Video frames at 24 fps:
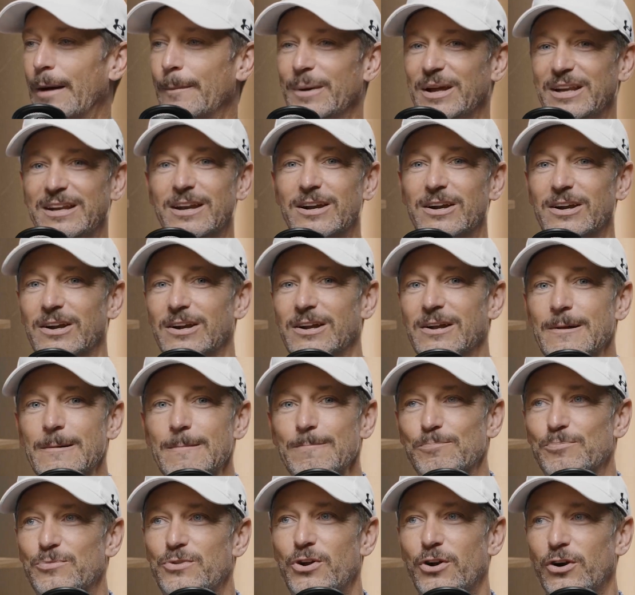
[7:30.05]
I mean, they're
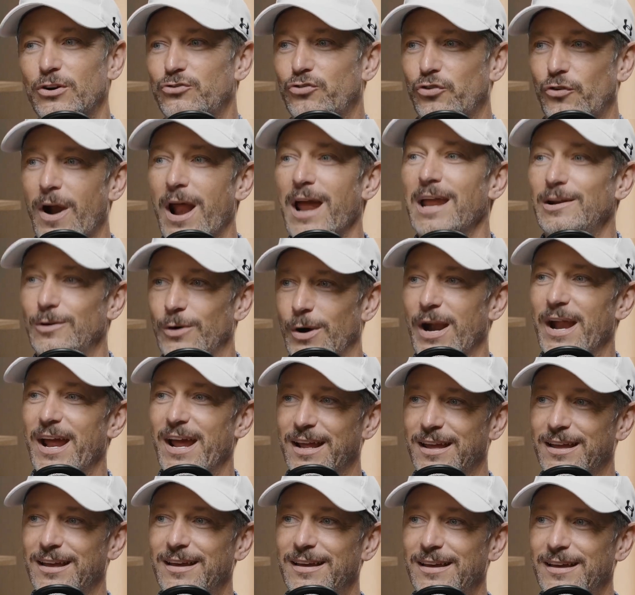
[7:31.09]
a train
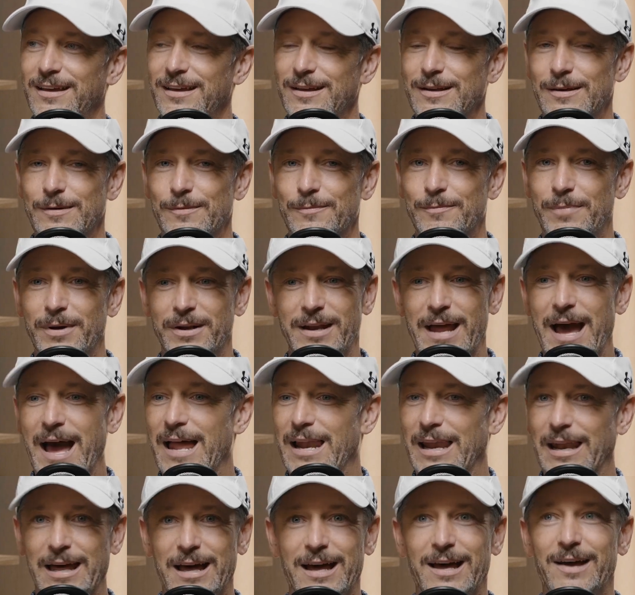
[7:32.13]
wreck. But I
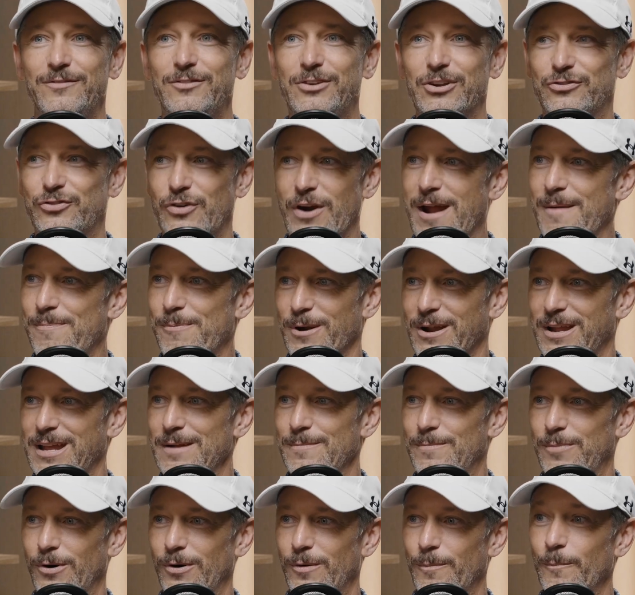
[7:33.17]
loved the Trapper
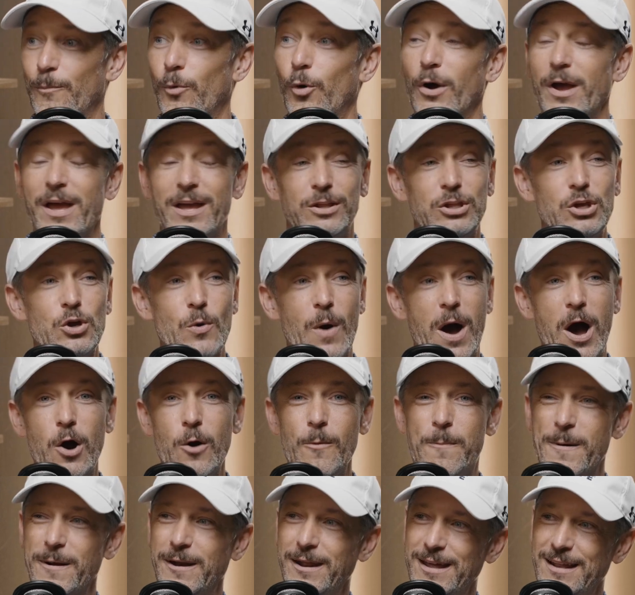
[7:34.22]
Keeper. Boy, and you
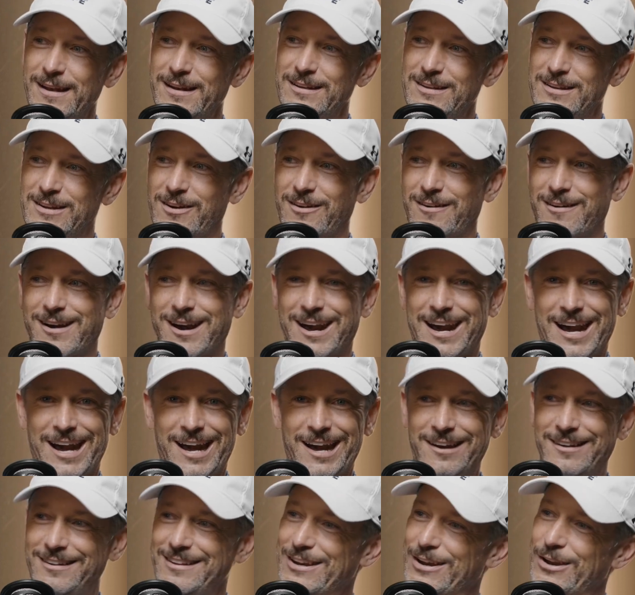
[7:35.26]
open it,
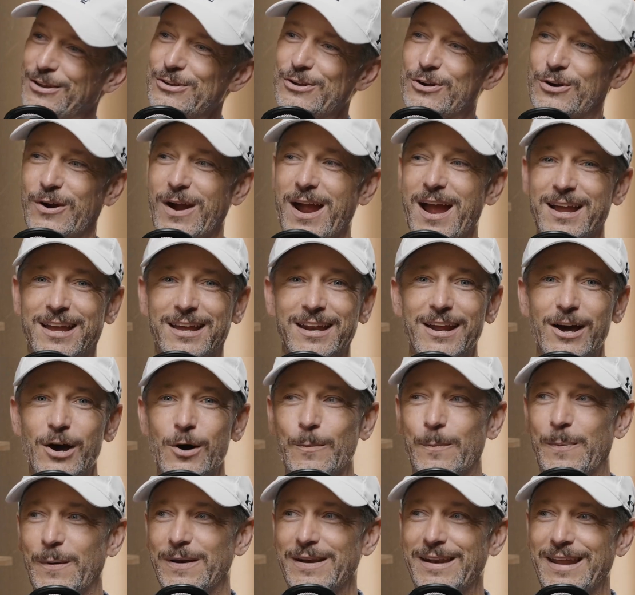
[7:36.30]
you crack it
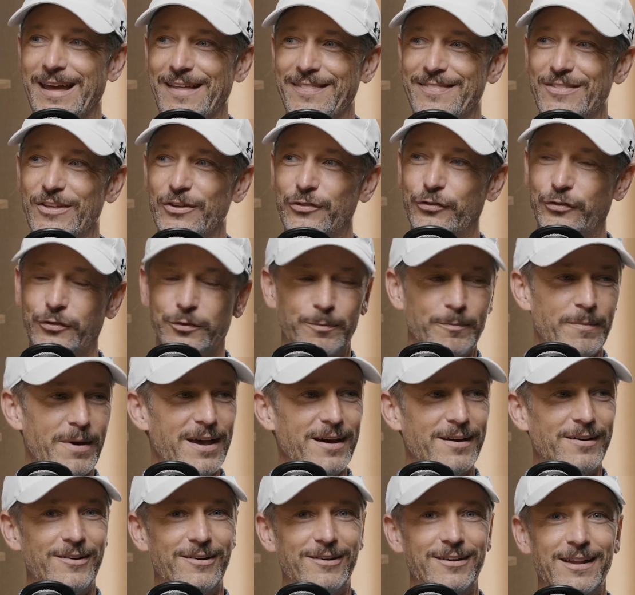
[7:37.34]
open, and the
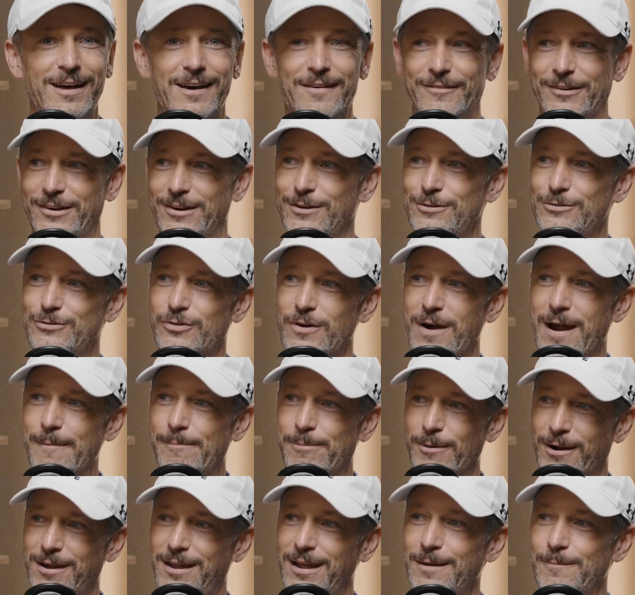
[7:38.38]
smell of a new
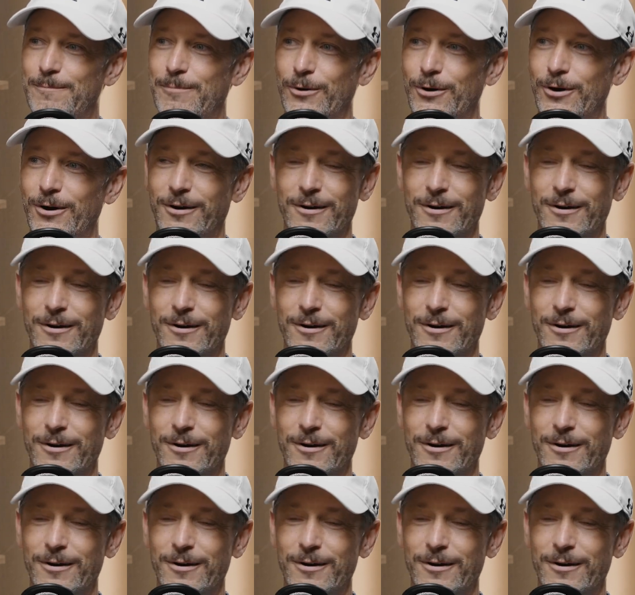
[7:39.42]
Trapper Keeper.